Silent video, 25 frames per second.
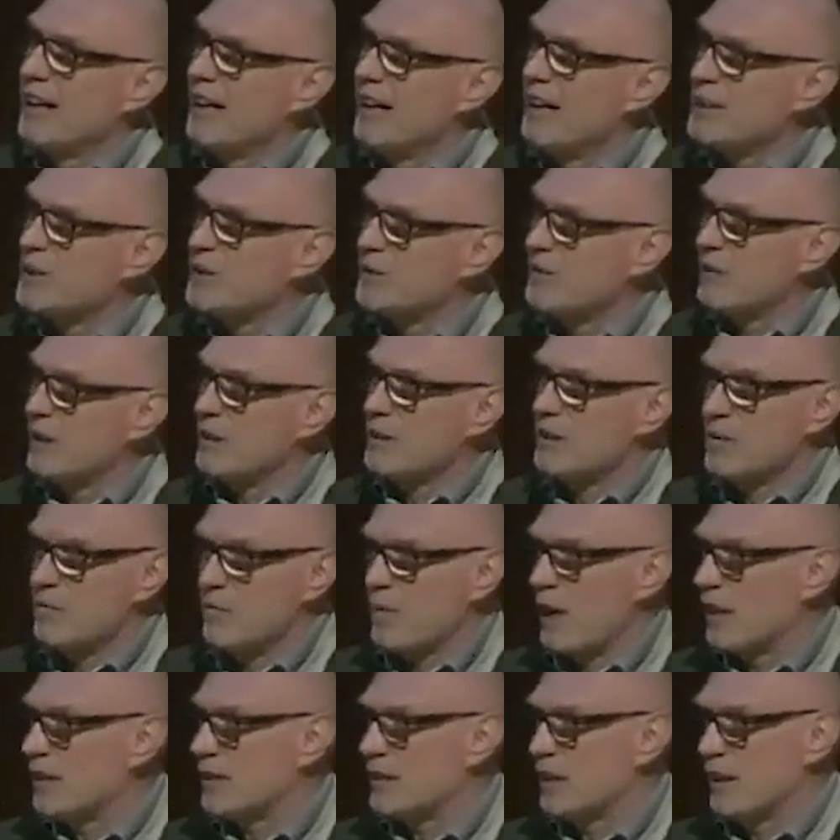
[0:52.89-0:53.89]
is
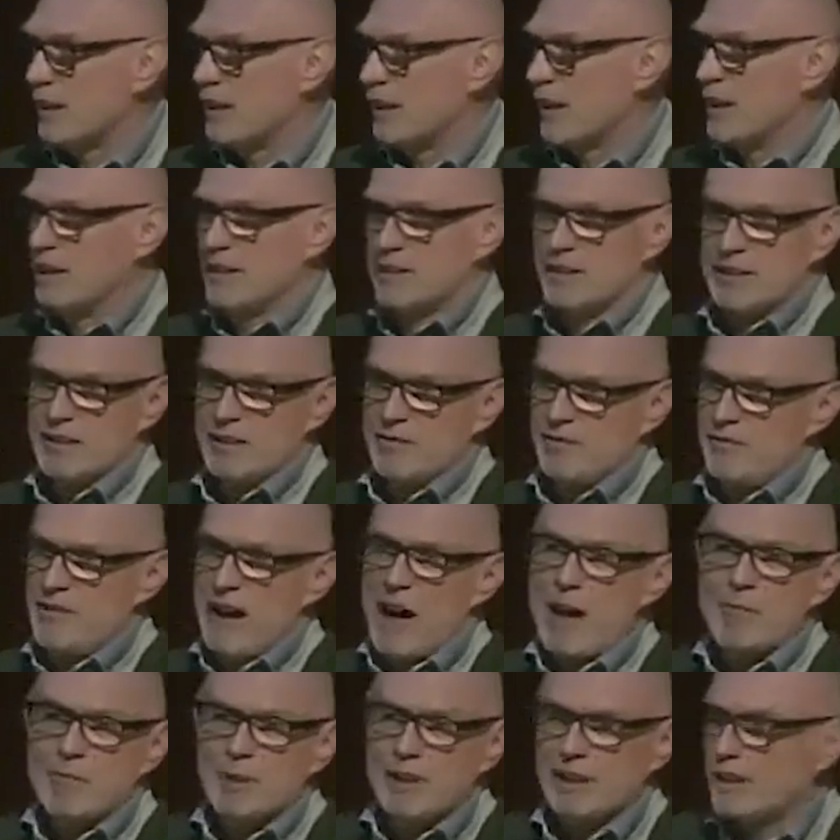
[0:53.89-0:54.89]
fundamental in the
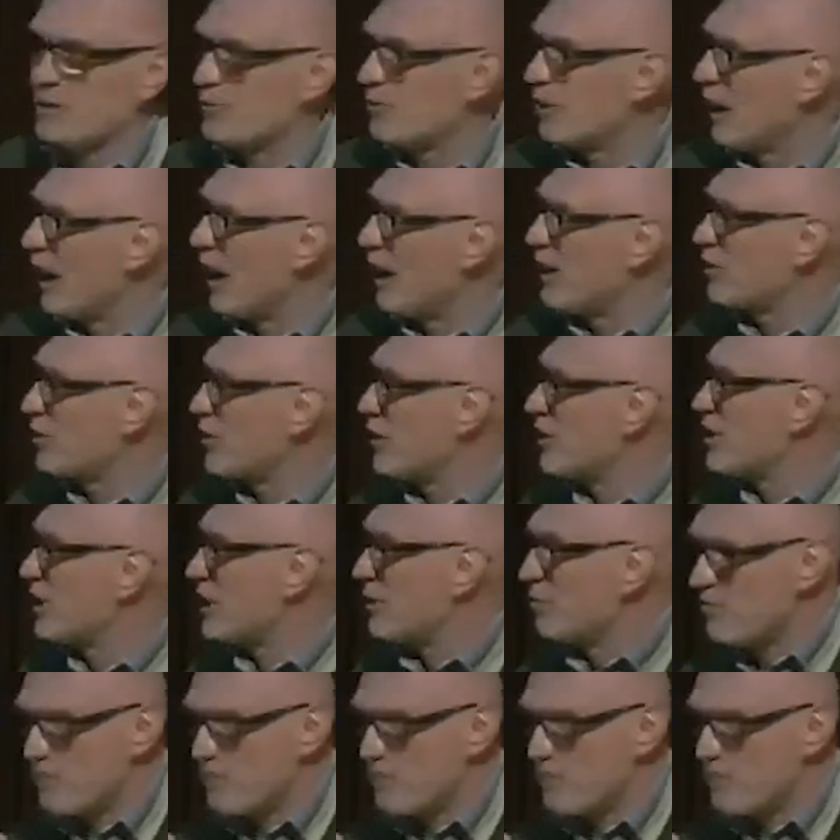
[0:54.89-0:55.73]
family relations,